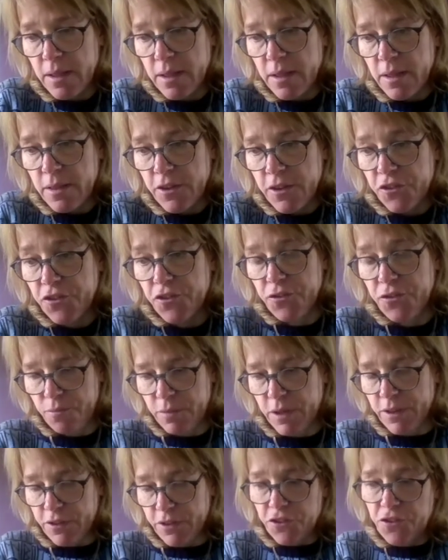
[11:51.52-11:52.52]
there's,
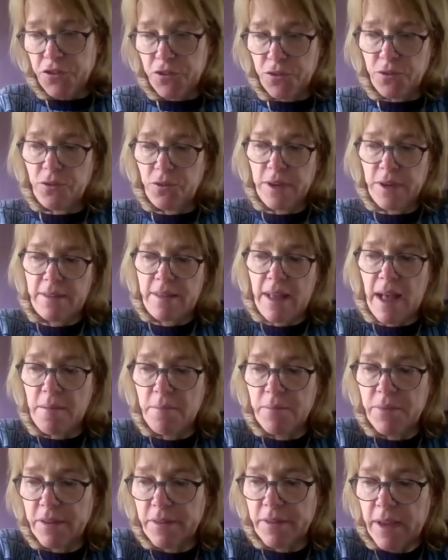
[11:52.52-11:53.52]
well, there's two
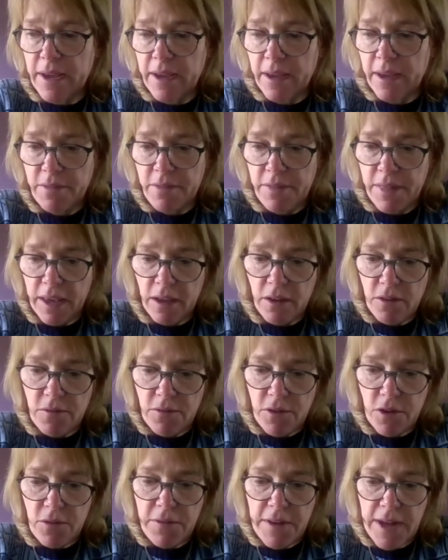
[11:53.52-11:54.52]
examples that I can think of
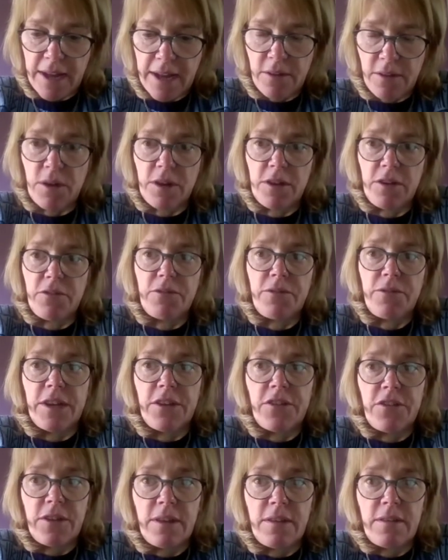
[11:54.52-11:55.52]
offhand. One of
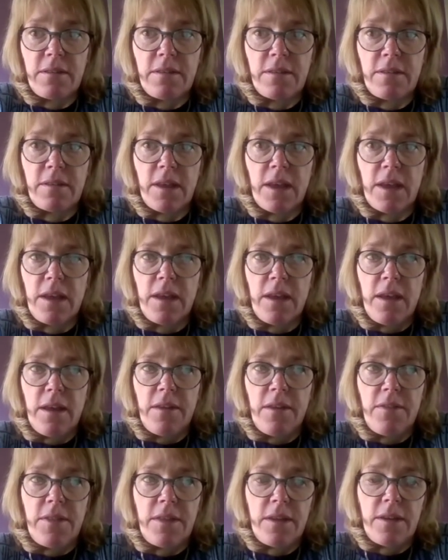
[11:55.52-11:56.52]
which is
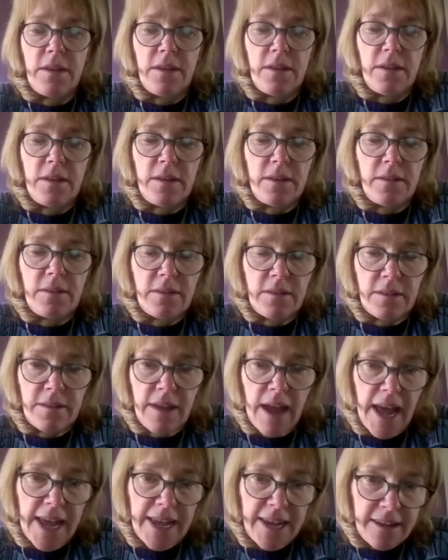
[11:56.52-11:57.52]
the
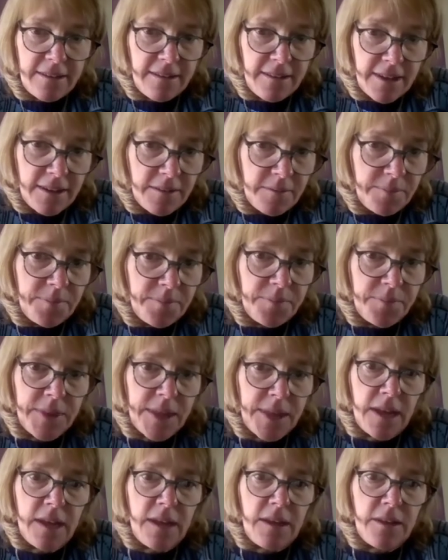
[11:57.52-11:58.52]
satiety,
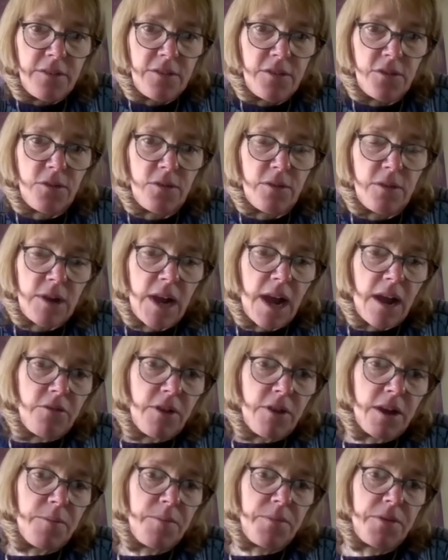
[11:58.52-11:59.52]
so how
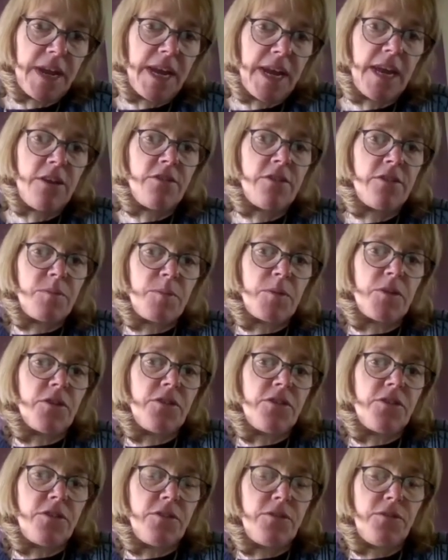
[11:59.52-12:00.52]
our brain
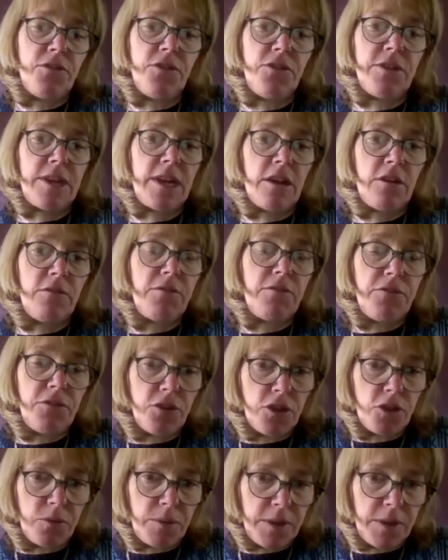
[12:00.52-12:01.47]
responds to food and how full we